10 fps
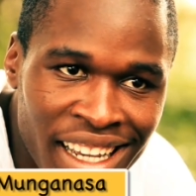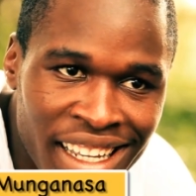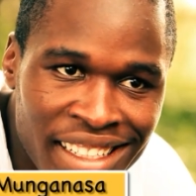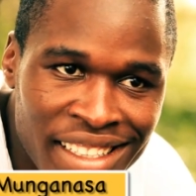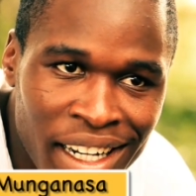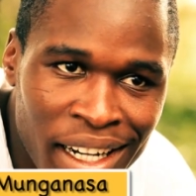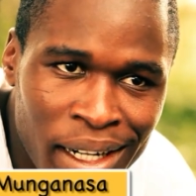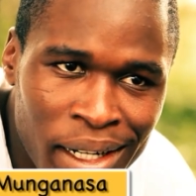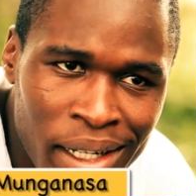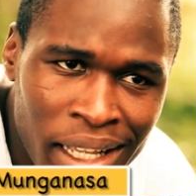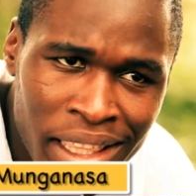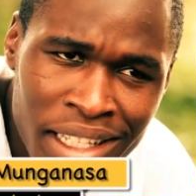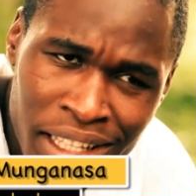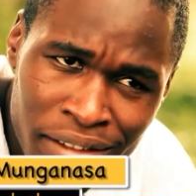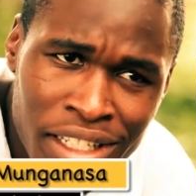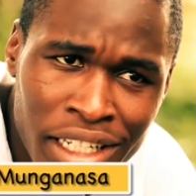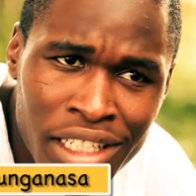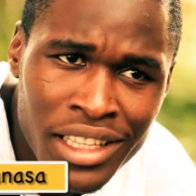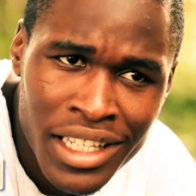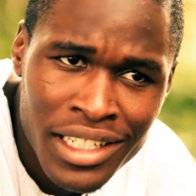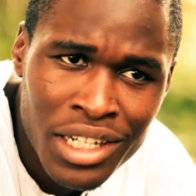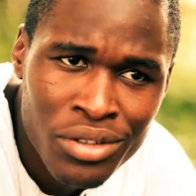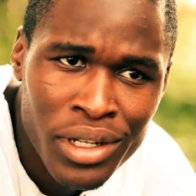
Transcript: And I think they've taken theatre